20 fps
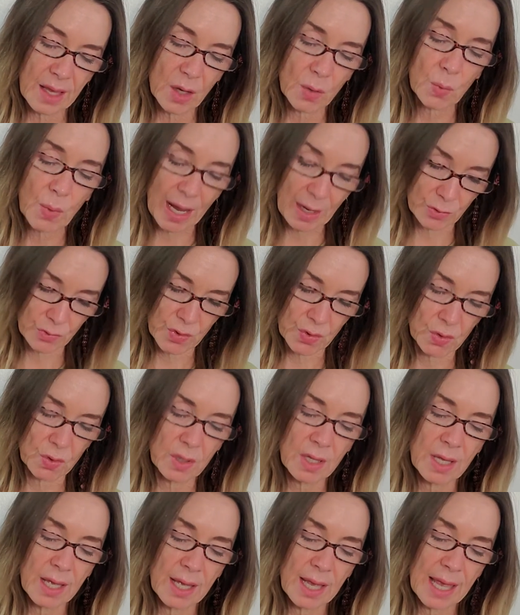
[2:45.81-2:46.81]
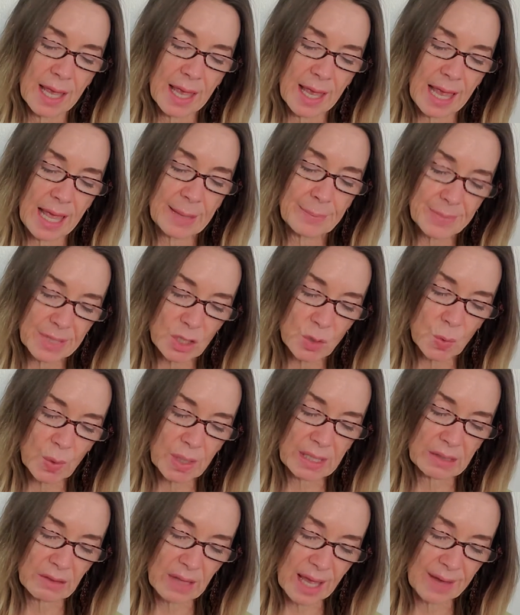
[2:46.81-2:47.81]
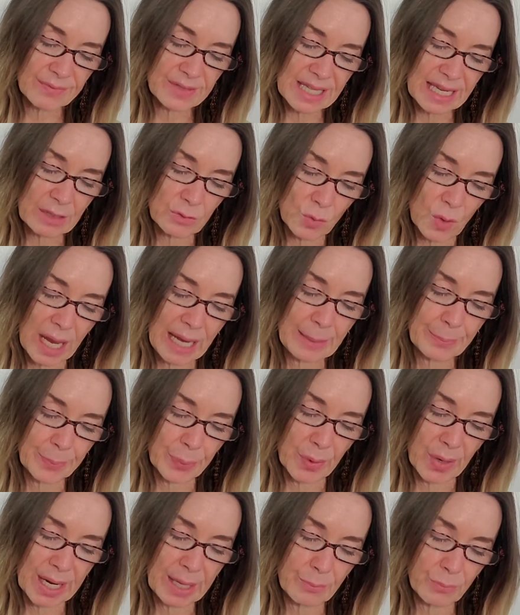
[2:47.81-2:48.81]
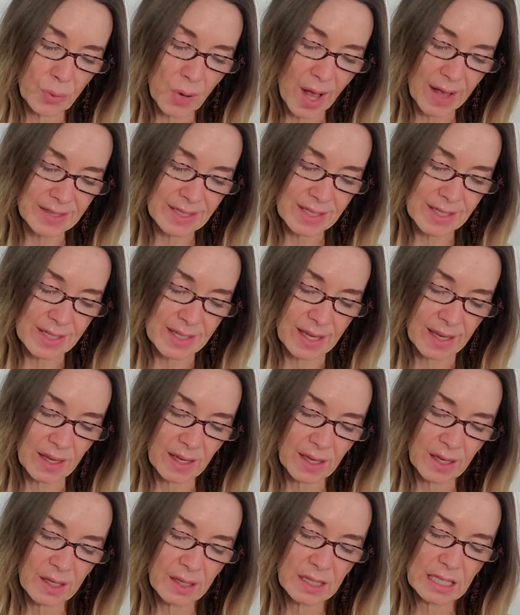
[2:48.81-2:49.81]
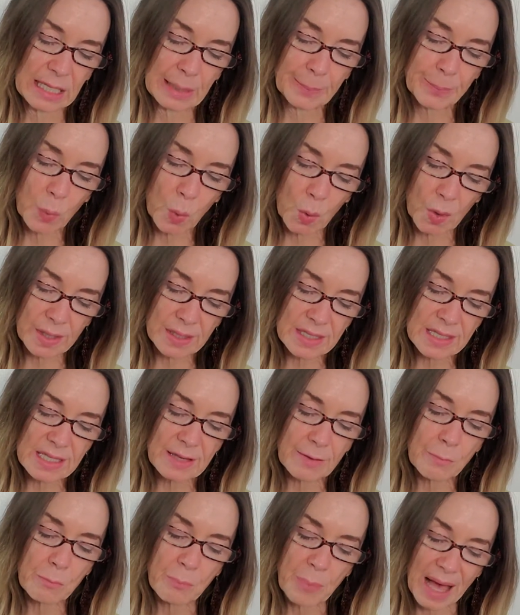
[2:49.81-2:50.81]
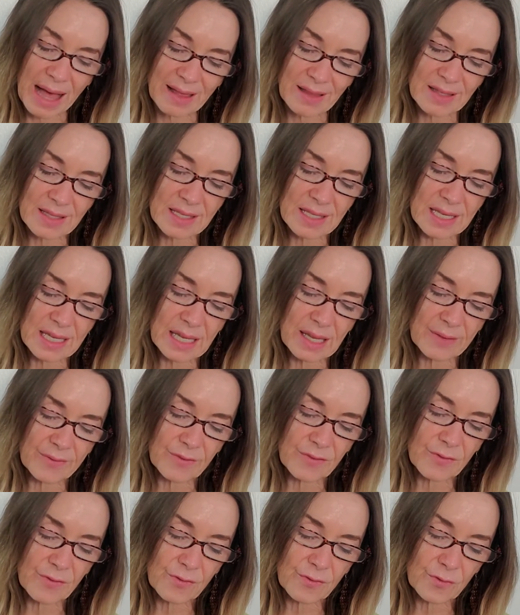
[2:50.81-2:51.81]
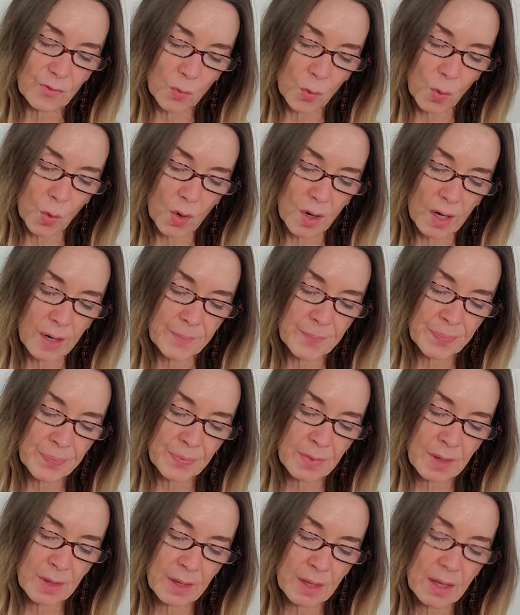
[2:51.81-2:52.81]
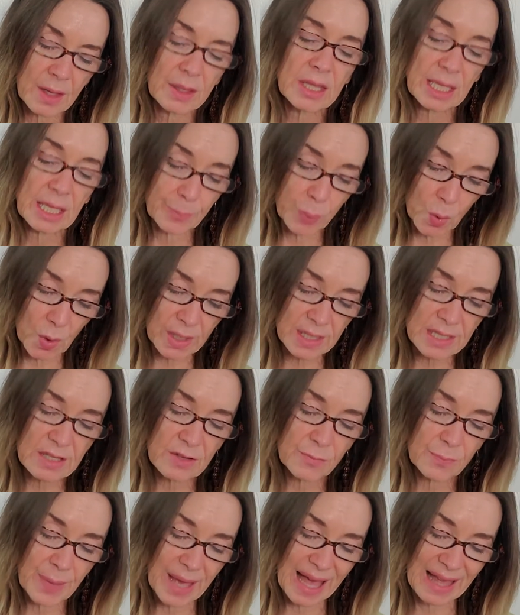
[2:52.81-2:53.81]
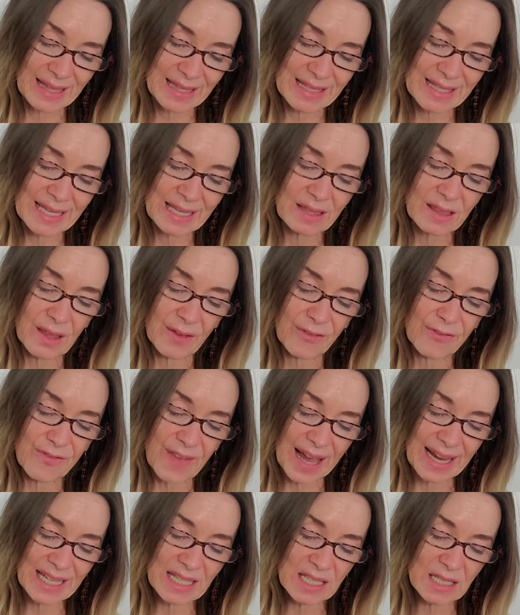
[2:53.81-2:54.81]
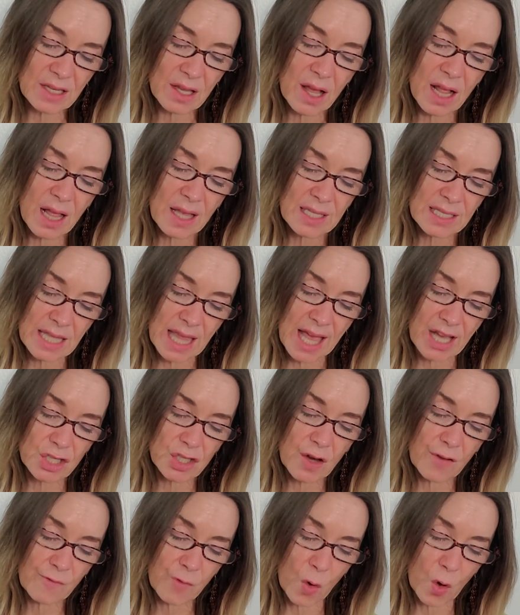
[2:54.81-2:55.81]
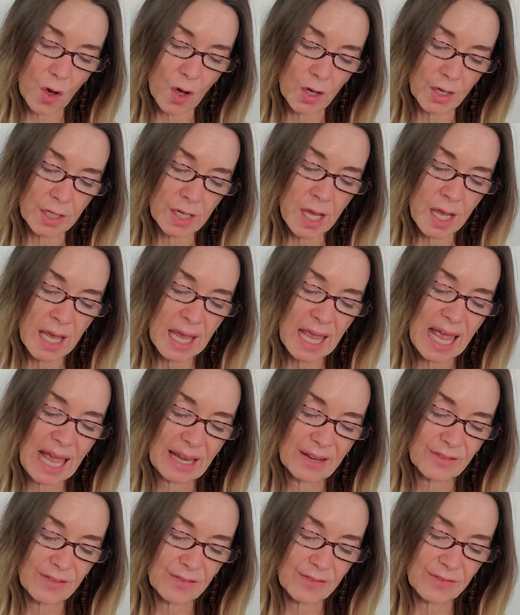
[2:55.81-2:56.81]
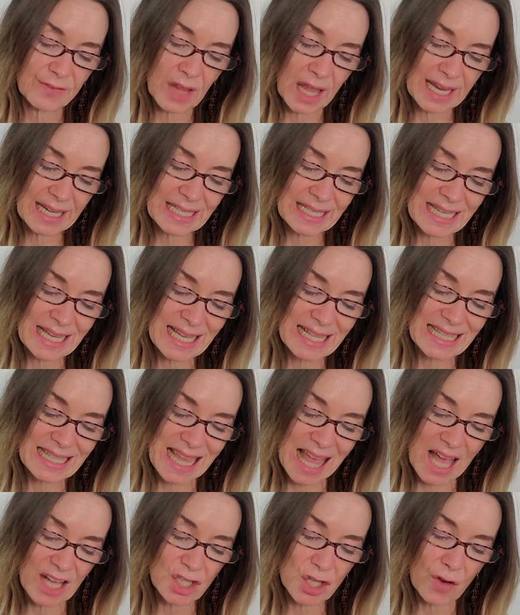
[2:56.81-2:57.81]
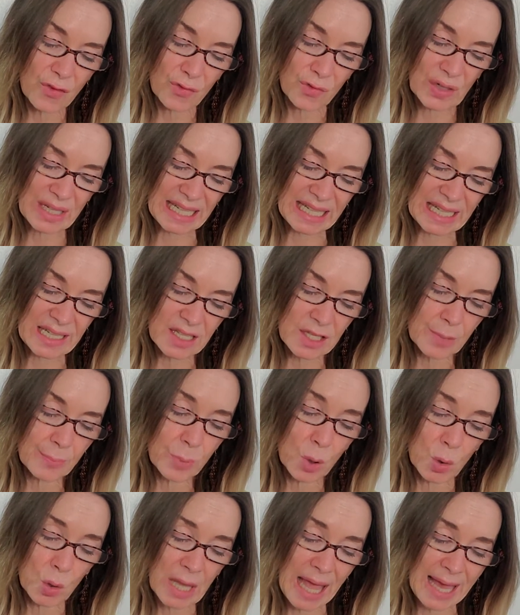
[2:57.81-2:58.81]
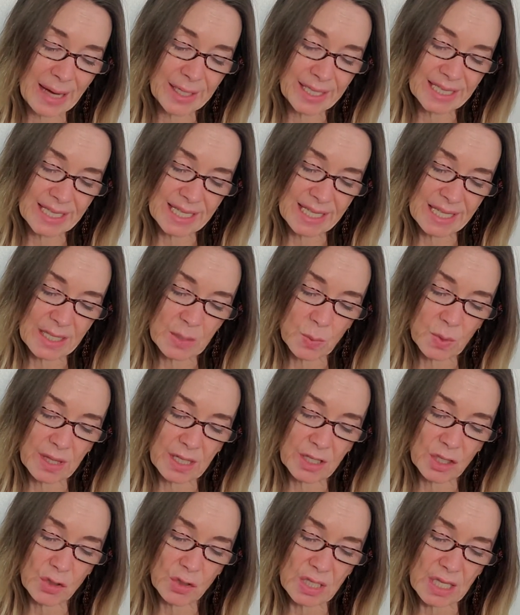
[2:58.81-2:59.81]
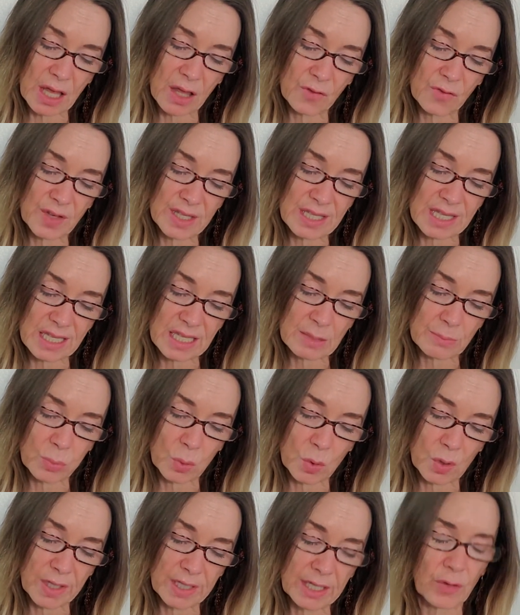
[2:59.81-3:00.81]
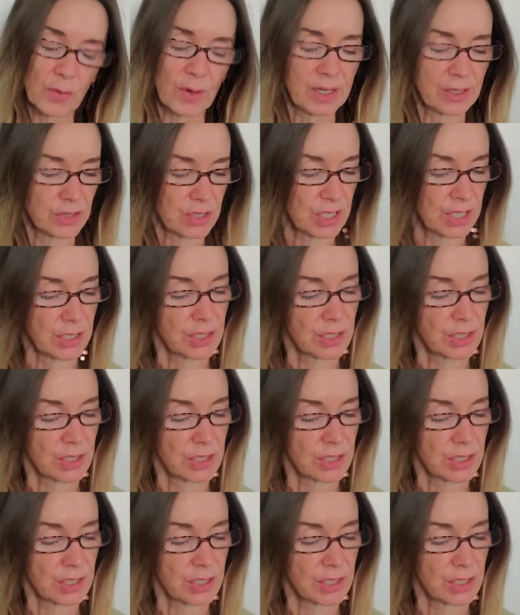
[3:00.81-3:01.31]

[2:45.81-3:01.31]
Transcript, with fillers: arousal, and between left and right brain processing. The importance of balancing for the importance of balancing the fight slash fawn and flight slash freeze polarities within yourself is explored in greater